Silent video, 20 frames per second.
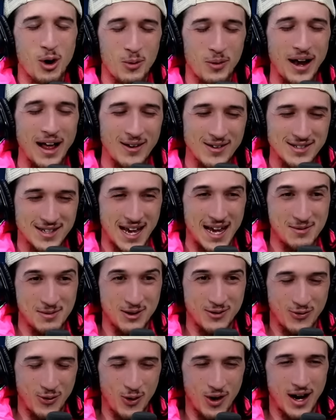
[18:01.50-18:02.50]
what I was aiming
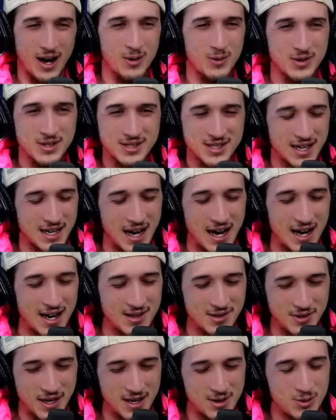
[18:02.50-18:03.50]
for. I Yeah. was like, I
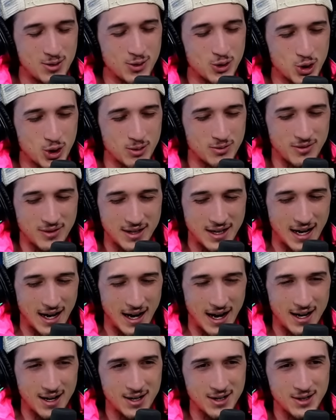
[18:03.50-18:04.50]
don't. Uh, you should. Yeah,
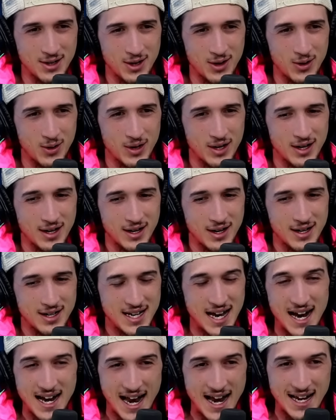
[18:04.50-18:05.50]
I don't know
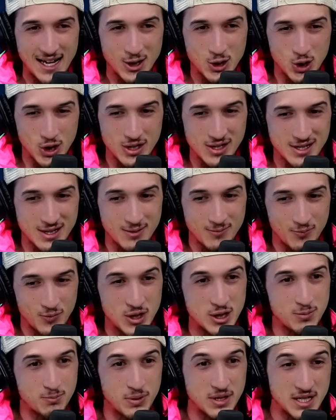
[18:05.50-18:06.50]
not any jizz
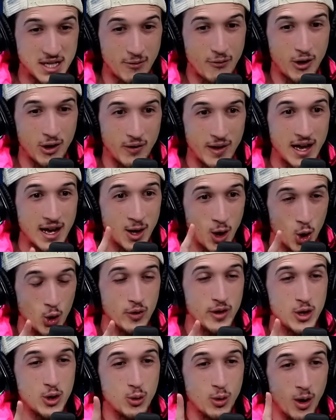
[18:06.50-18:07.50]
specifically and
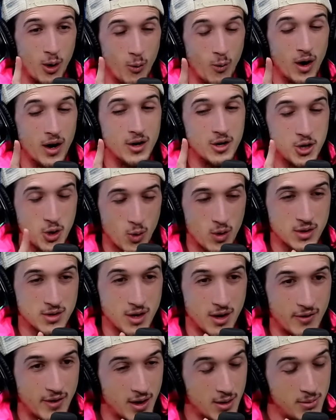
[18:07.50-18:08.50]
only you don't want yours
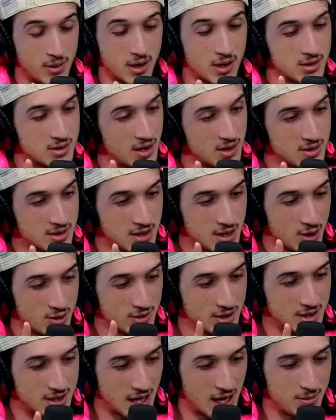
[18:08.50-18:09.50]
on there because that's the
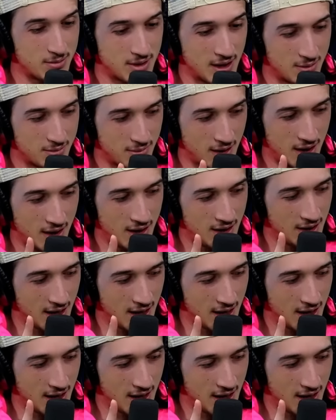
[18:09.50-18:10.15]
only type that may